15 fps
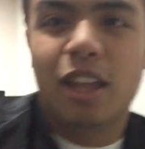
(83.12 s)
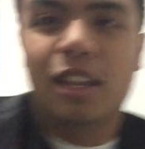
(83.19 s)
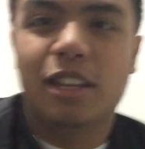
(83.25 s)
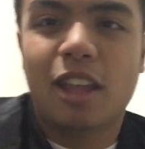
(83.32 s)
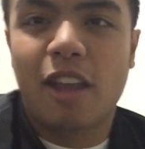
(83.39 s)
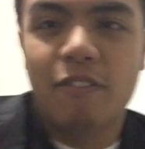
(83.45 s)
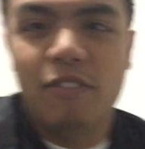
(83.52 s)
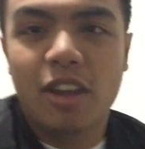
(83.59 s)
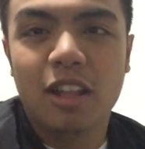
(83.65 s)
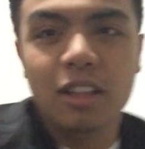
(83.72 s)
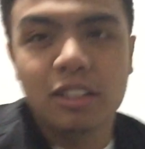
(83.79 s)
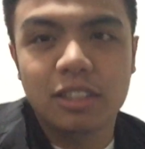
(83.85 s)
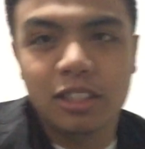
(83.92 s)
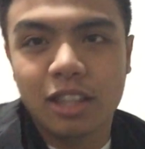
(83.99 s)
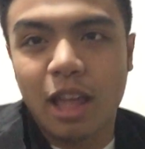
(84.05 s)
And yeah, I fell
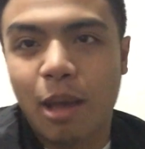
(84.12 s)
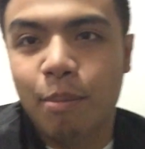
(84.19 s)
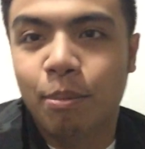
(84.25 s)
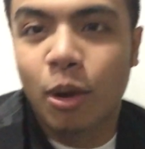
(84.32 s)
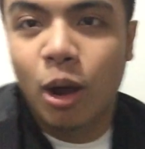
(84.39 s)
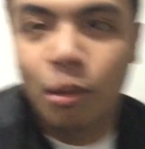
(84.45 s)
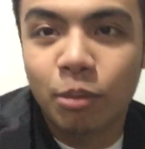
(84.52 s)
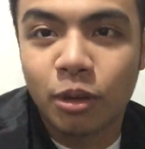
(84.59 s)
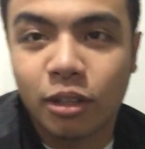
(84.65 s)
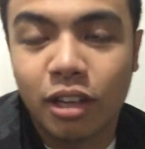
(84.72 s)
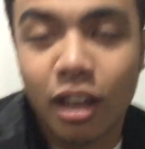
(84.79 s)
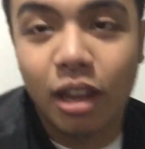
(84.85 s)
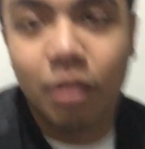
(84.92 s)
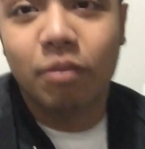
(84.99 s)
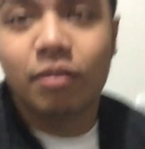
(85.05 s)
into that bomber
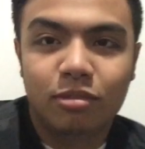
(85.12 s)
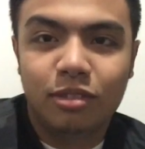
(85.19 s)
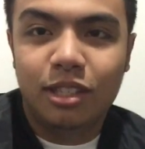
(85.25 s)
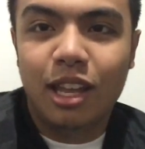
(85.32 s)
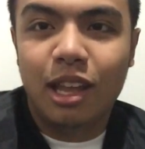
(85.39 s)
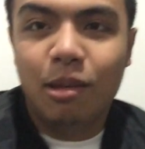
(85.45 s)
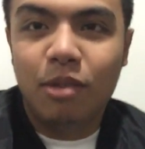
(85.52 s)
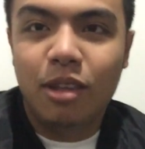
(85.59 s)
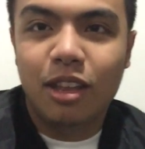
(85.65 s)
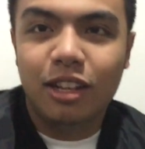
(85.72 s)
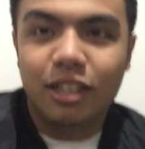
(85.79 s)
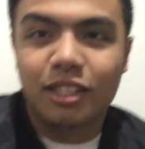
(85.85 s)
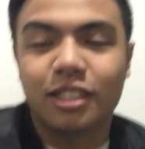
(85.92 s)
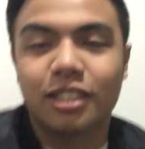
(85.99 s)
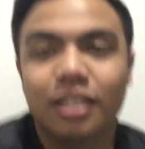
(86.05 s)
game. Damn
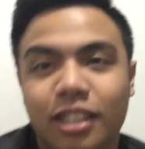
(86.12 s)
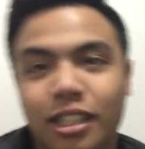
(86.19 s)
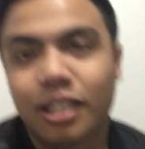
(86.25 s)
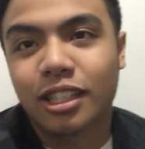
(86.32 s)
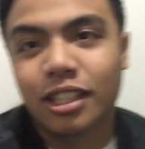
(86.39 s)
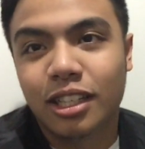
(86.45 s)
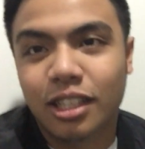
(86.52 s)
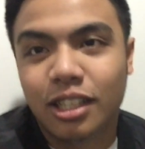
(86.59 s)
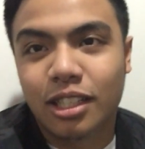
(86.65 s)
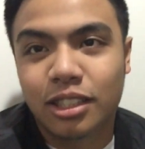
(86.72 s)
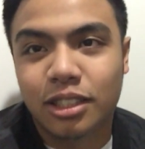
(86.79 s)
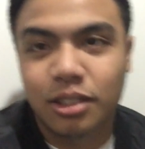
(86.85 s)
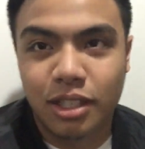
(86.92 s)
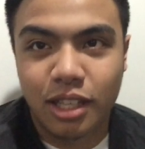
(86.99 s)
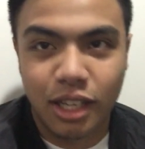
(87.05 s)
it.
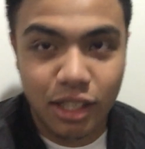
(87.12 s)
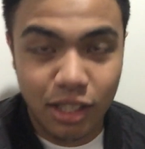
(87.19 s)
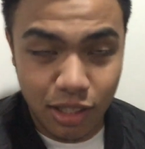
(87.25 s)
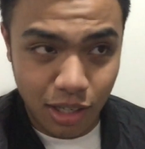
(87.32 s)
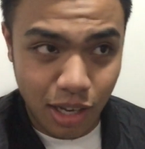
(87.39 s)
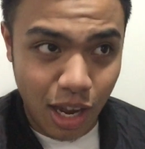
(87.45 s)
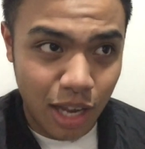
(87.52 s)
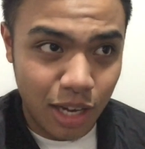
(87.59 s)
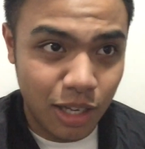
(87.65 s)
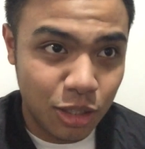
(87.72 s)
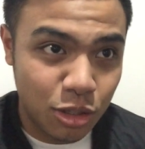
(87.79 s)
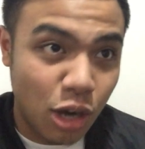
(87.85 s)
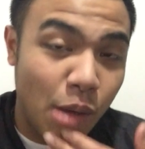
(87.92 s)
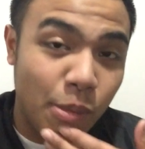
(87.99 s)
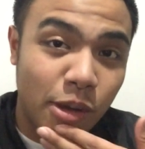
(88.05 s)
It's okay. I didn't
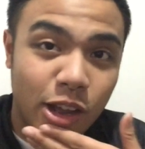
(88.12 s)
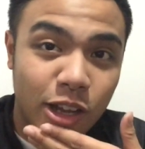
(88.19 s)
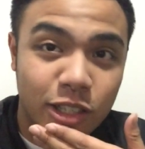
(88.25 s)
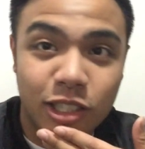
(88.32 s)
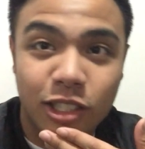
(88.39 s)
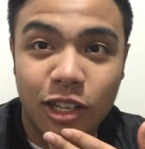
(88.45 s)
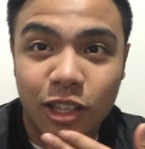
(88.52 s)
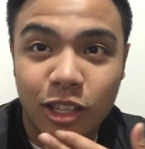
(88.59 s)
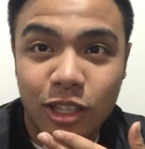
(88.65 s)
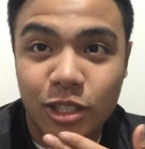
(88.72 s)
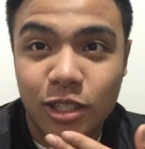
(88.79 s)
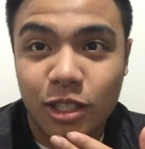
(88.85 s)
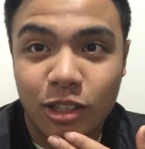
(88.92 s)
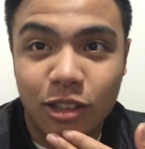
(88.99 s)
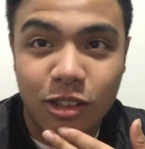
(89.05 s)
drop a hundred on this,
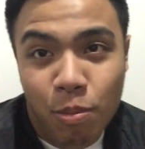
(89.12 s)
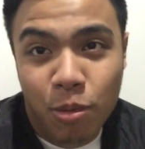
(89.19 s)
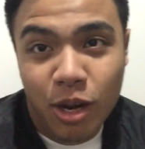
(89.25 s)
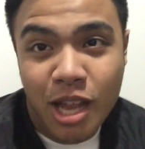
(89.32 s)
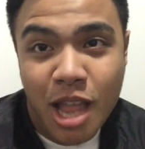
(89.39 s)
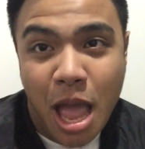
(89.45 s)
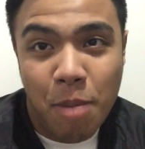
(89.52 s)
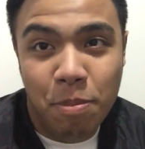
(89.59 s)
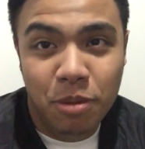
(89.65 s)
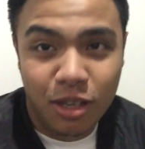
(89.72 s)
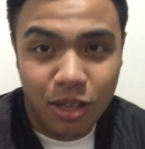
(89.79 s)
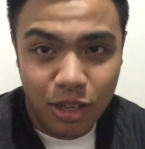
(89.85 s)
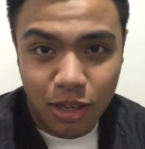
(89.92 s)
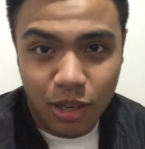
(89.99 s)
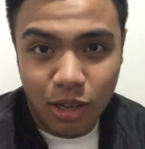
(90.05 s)
so pretty happy.
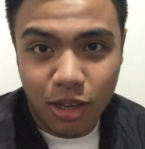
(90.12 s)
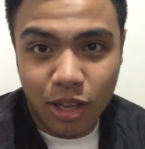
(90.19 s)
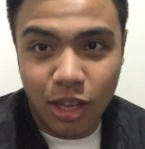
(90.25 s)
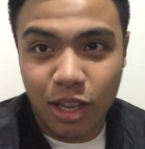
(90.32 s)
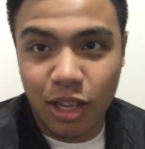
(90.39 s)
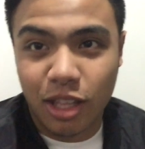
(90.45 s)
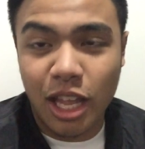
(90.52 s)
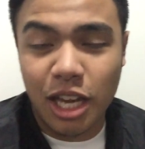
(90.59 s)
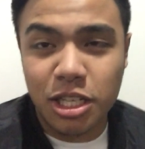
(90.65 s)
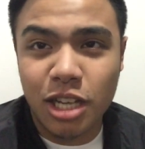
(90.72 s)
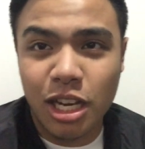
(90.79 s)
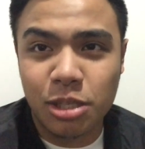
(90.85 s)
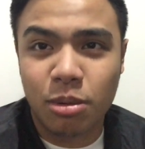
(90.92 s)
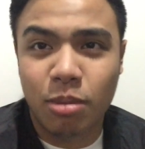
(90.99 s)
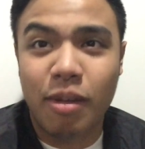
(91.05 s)
Okay, catch you
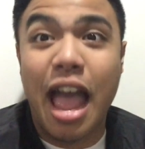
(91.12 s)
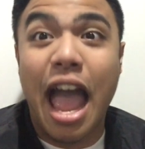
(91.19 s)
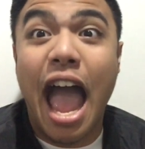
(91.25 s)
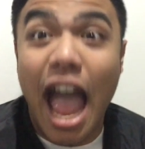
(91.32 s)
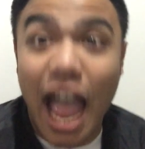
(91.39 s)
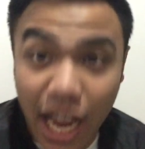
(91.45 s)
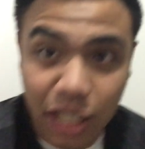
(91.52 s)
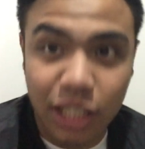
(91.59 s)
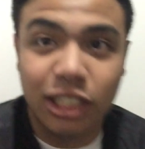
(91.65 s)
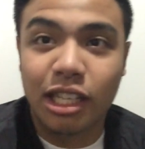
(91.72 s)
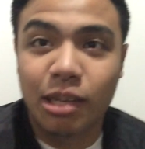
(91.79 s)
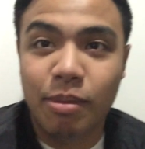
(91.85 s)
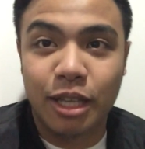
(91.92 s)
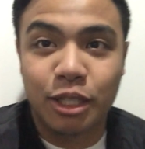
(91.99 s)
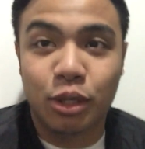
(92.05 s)
guys when I'm actually
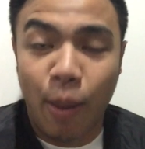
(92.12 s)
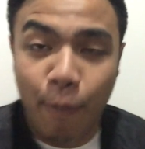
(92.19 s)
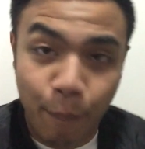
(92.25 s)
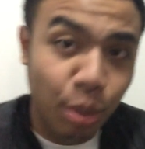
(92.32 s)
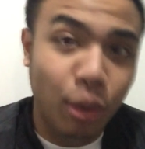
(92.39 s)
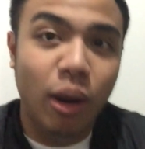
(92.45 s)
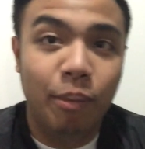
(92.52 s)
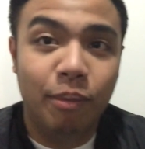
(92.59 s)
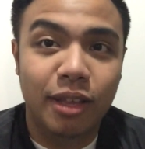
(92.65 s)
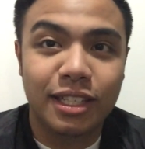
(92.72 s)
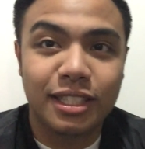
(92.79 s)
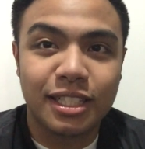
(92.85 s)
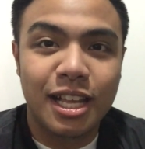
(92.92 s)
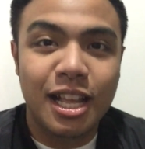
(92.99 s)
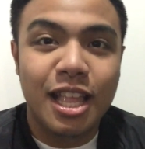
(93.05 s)
a Metro. I
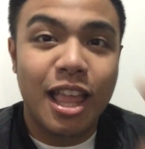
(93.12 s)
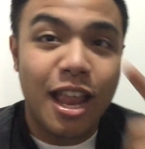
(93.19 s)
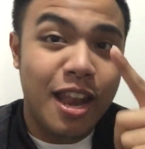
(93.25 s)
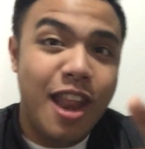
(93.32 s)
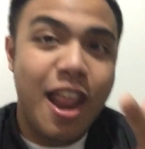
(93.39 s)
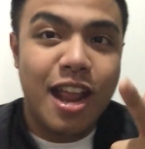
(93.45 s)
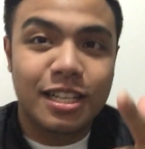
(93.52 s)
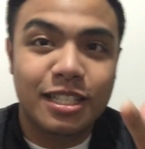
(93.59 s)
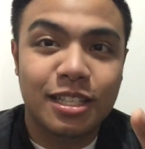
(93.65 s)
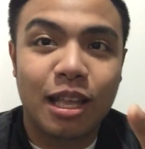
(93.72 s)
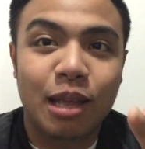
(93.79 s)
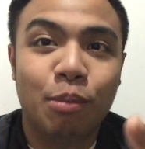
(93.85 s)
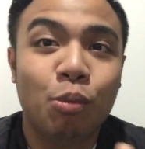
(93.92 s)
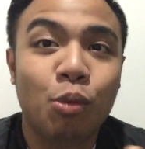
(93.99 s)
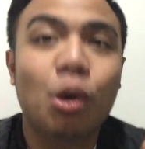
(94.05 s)
promise the next
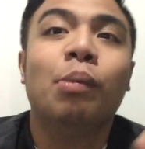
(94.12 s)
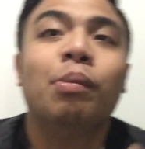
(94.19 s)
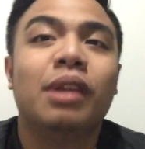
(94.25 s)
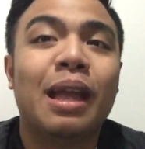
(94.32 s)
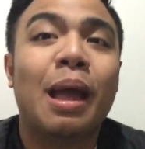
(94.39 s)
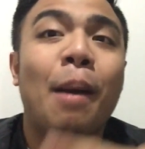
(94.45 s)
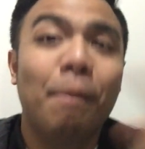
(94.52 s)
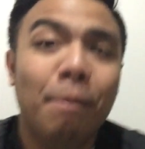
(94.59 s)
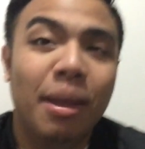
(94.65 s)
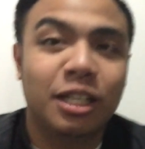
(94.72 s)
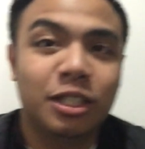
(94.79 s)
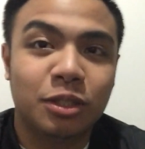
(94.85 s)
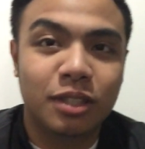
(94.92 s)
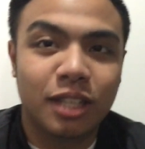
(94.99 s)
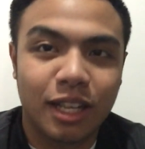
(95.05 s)
clip will be
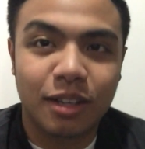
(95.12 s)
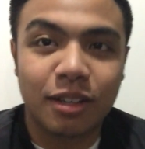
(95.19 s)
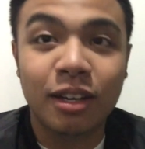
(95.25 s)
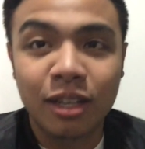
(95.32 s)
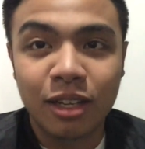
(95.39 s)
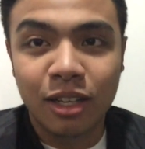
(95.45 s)
Metrotown.